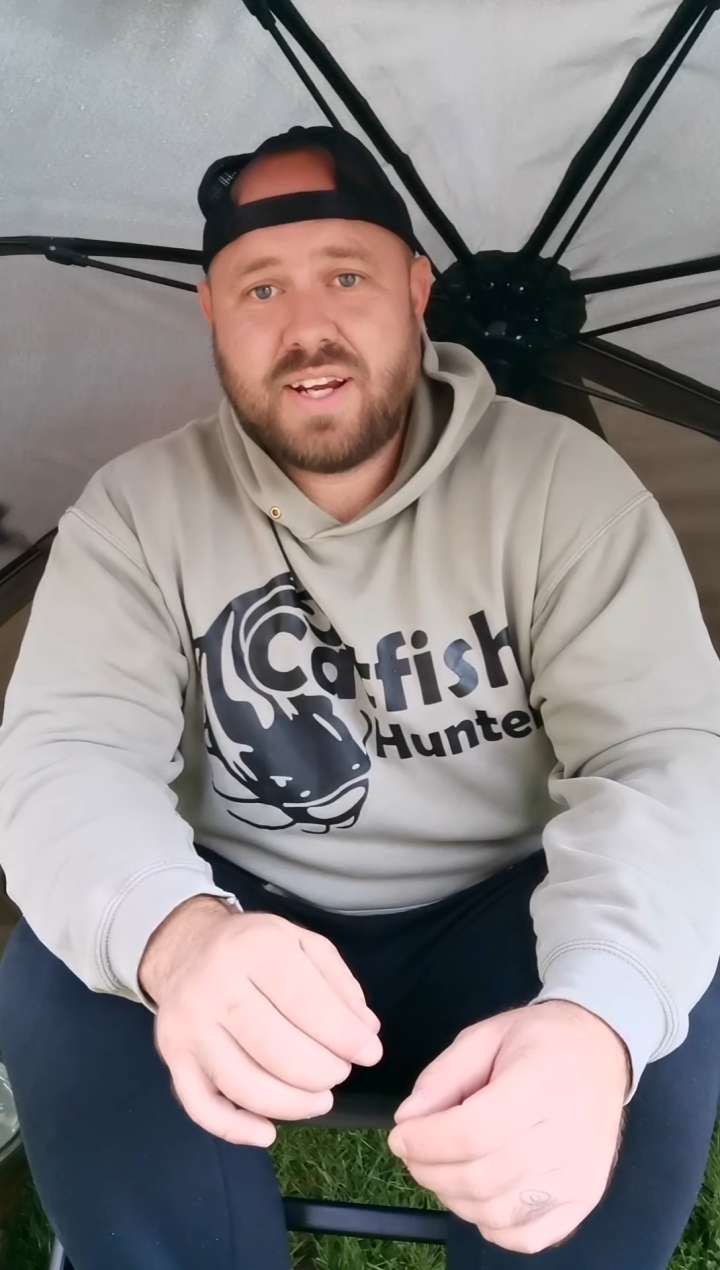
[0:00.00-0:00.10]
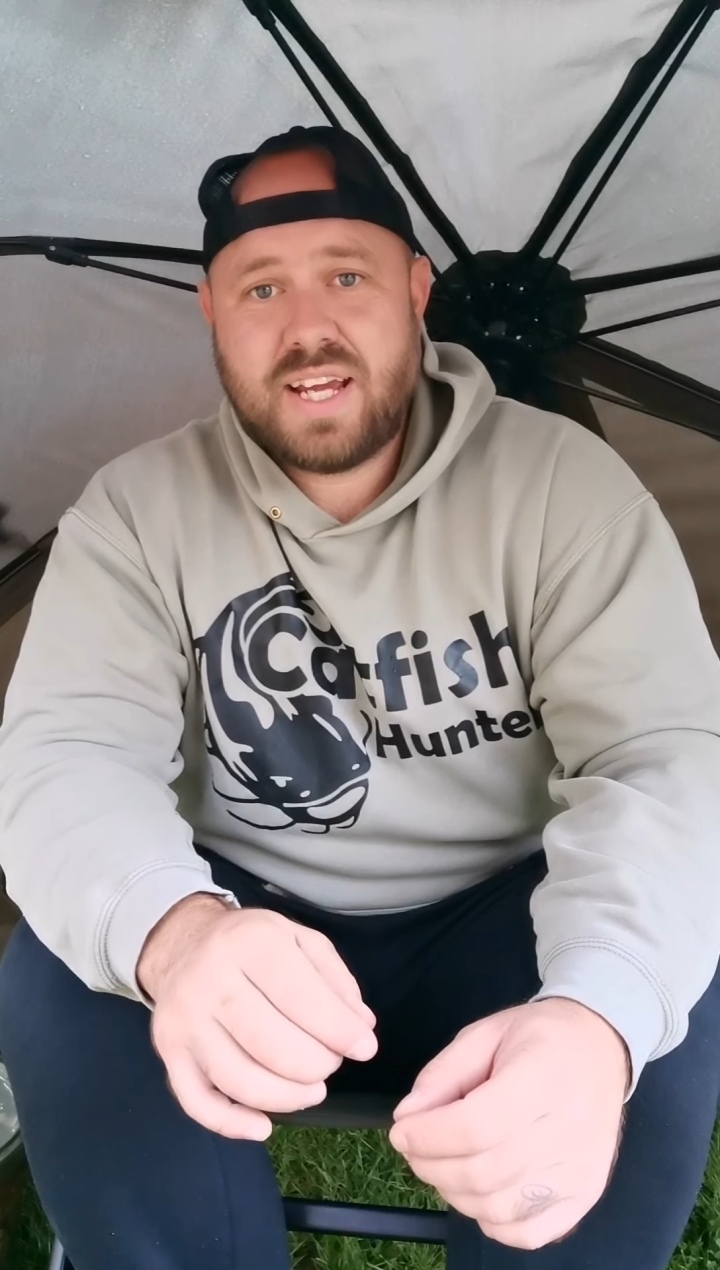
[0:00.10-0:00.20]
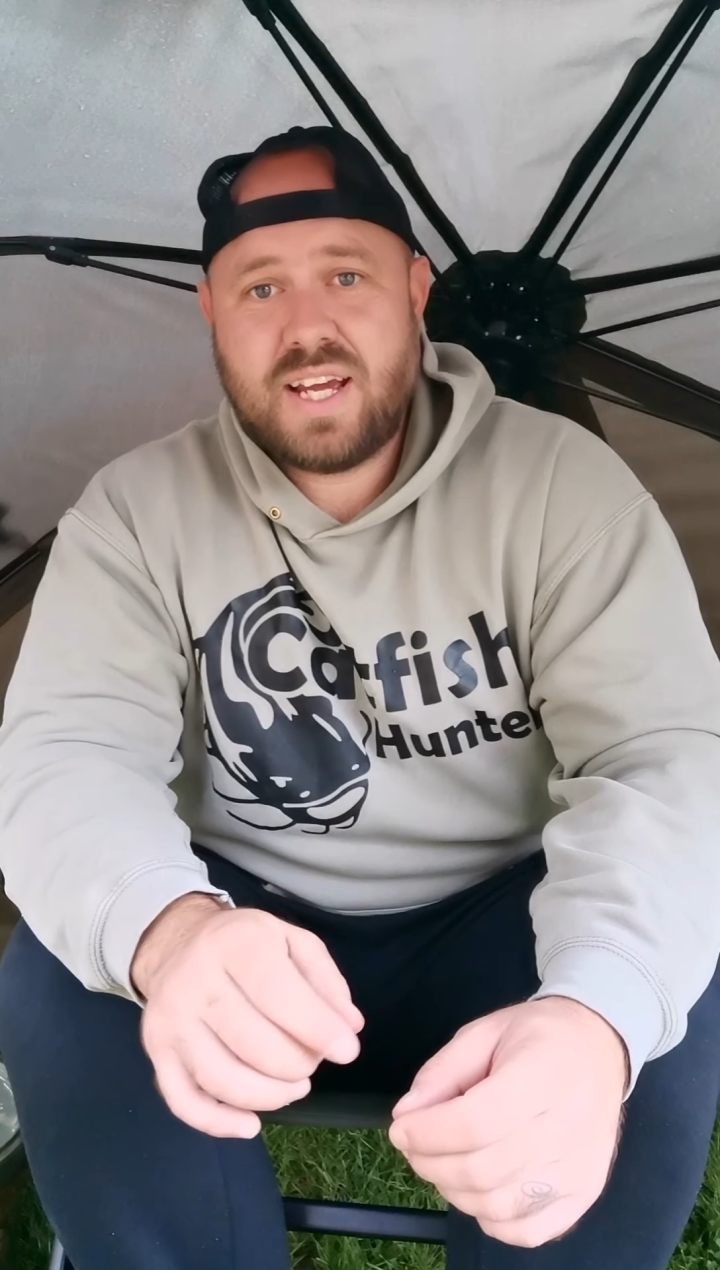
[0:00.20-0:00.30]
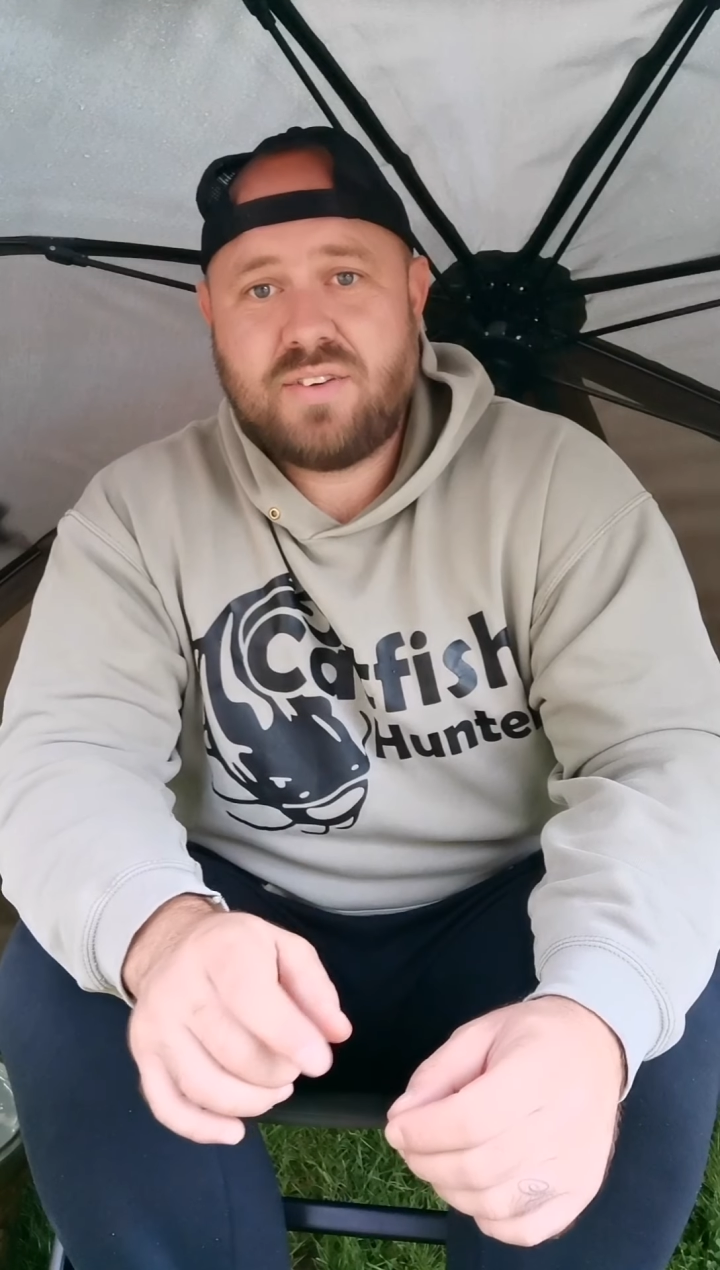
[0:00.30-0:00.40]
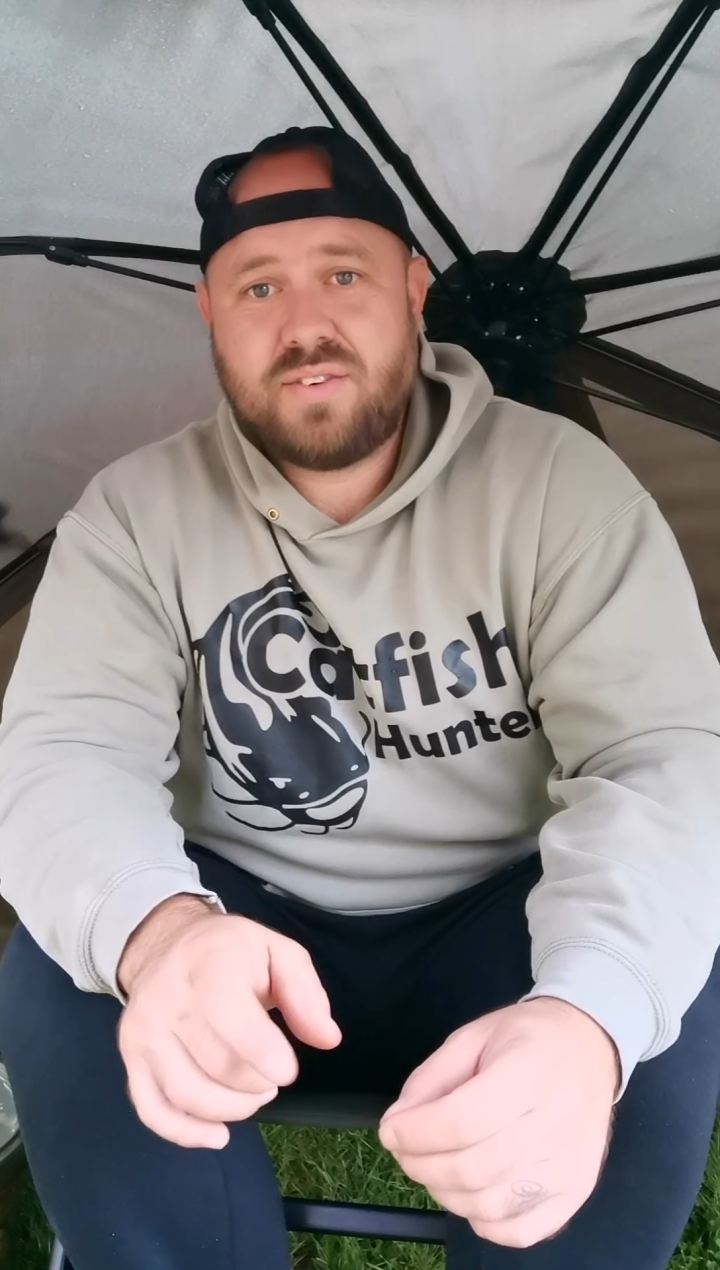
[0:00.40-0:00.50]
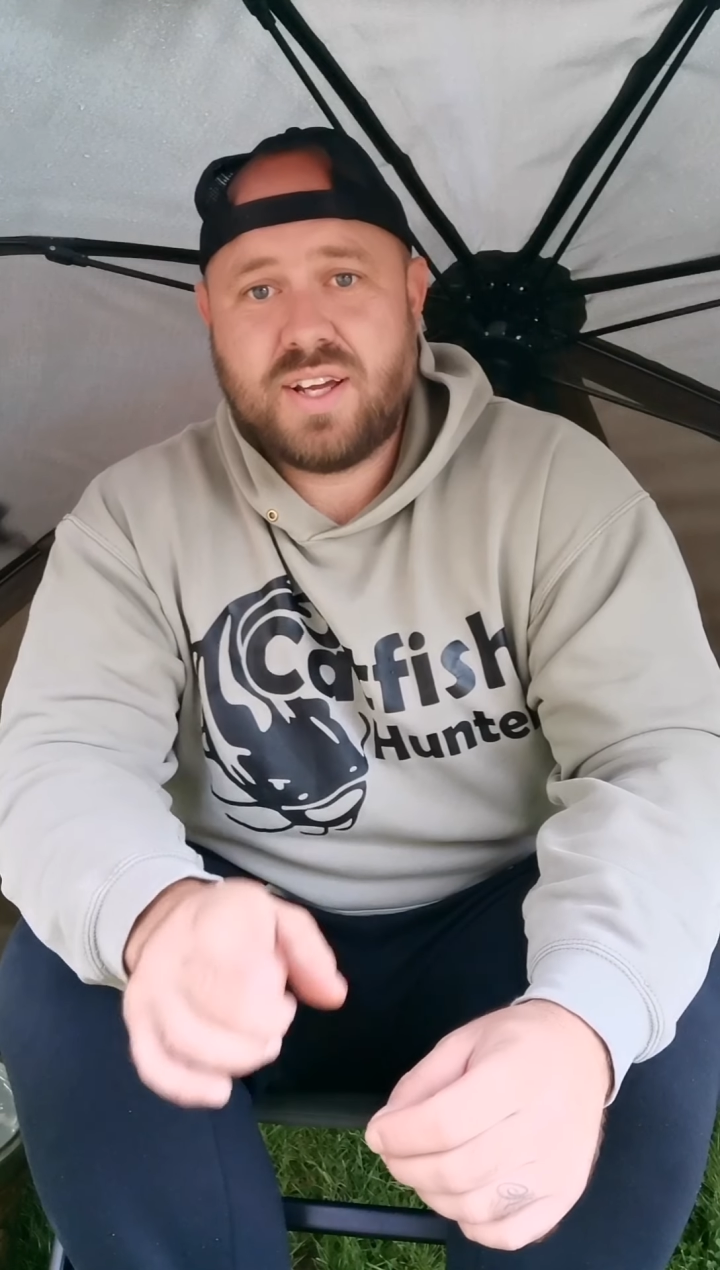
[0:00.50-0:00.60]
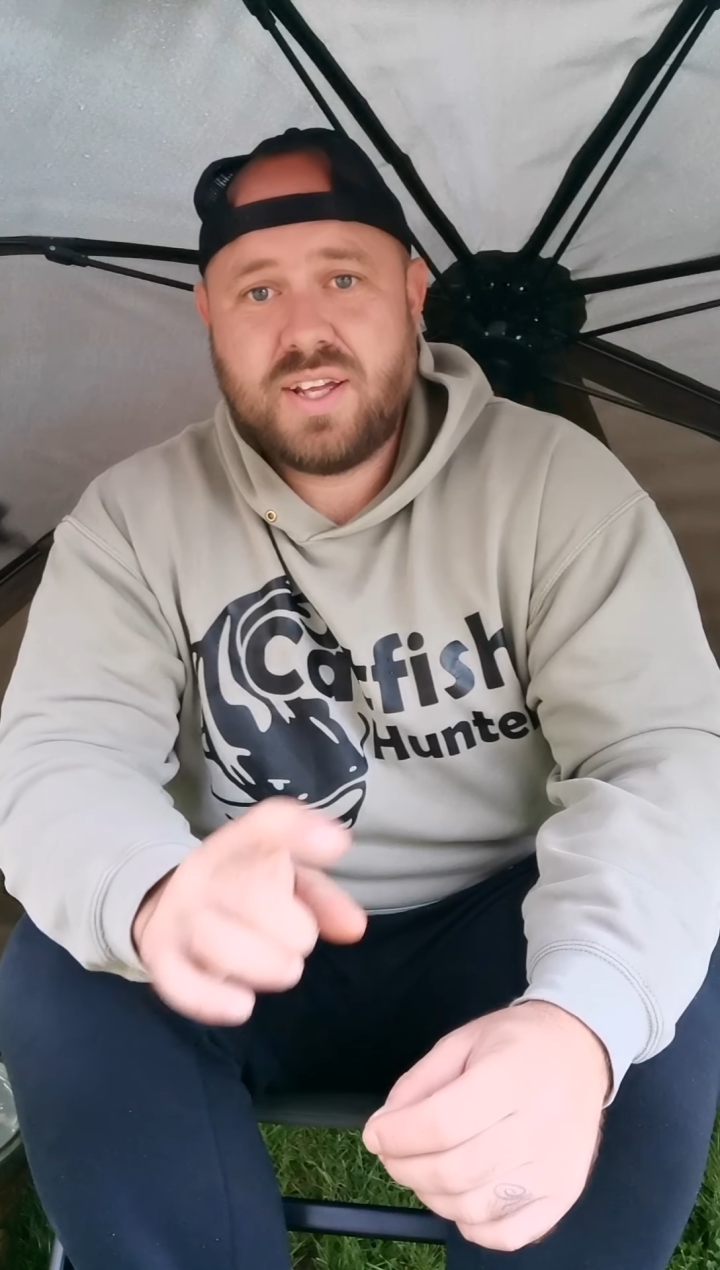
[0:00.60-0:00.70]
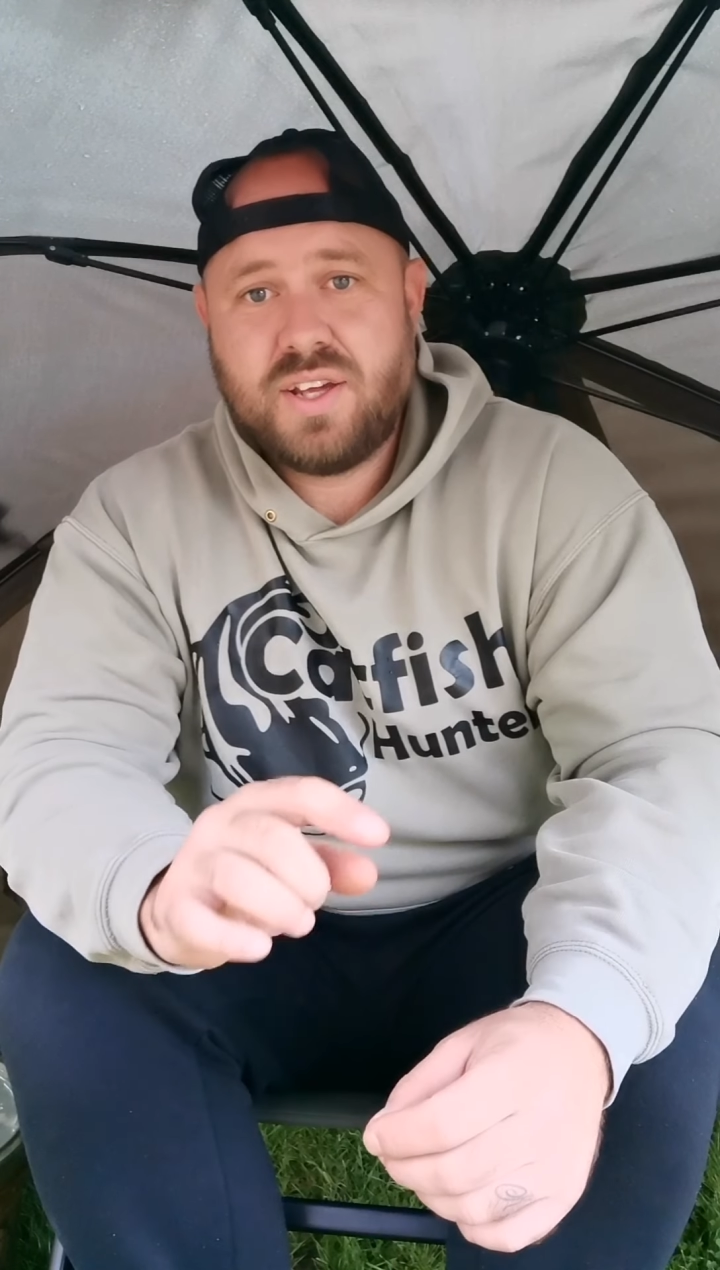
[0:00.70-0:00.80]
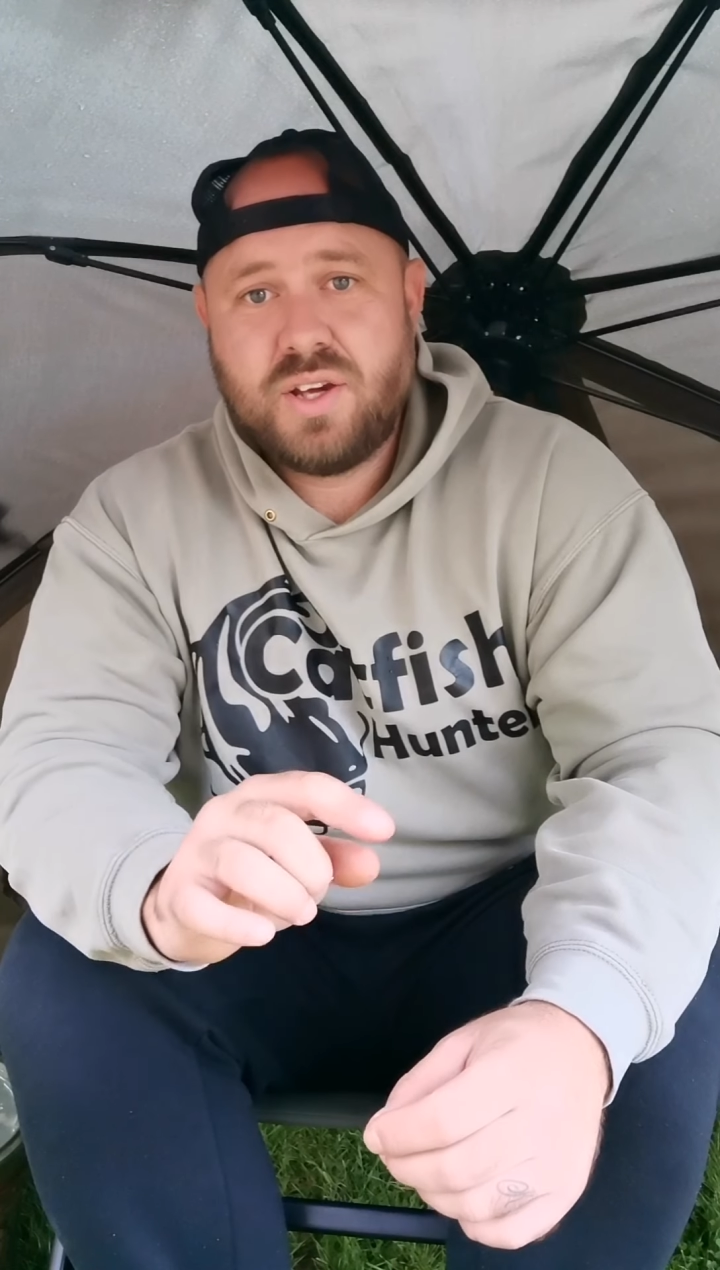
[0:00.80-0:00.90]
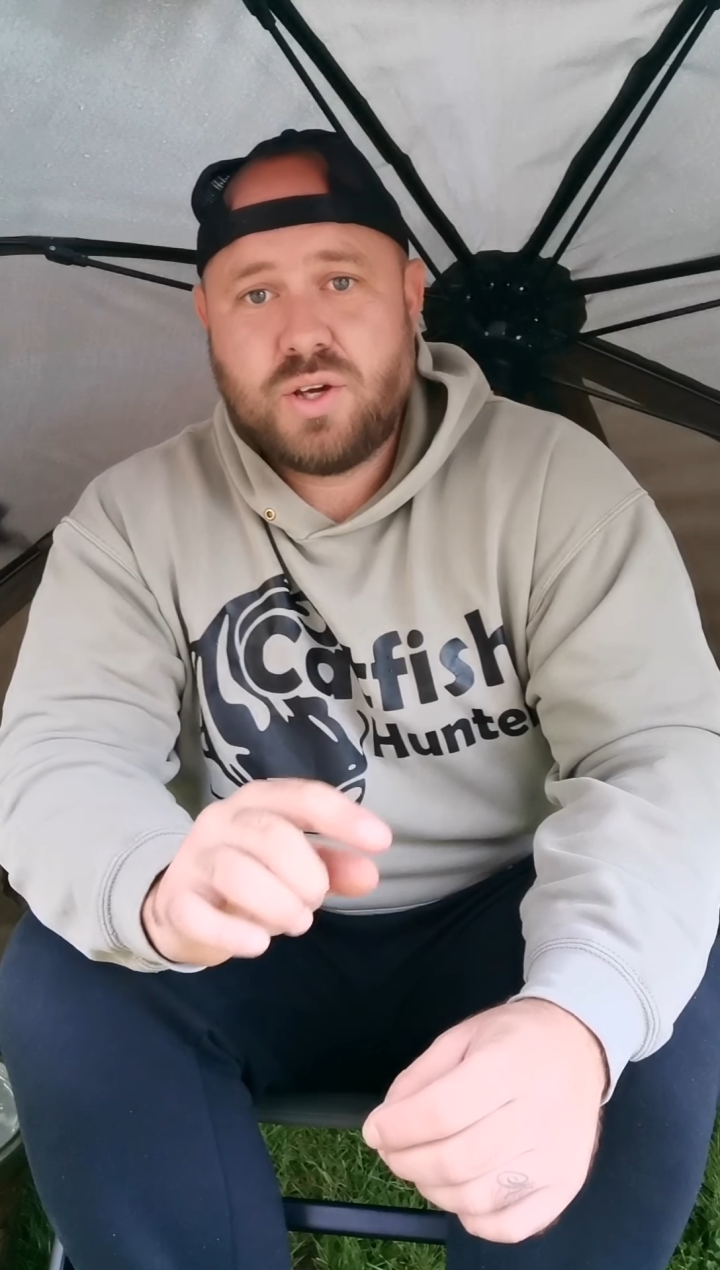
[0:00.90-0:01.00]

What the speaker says: carefully,